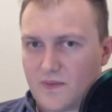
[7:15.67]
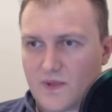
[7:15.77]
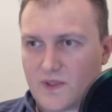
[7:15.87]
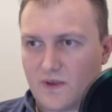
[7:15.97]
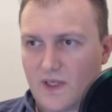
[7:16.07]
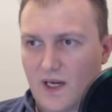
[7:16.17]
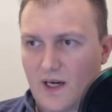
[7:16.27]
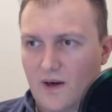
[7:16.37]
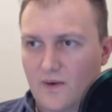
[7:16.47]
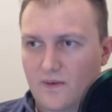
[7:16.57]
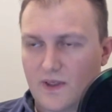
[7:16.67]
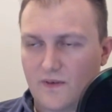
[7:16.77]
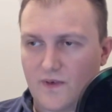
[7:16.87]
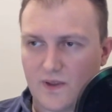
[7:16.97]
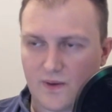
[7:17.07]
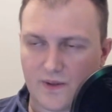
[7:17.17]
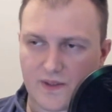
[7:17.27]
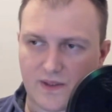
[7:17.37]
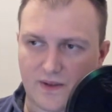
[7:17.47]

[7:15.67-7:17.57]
So now, if you notice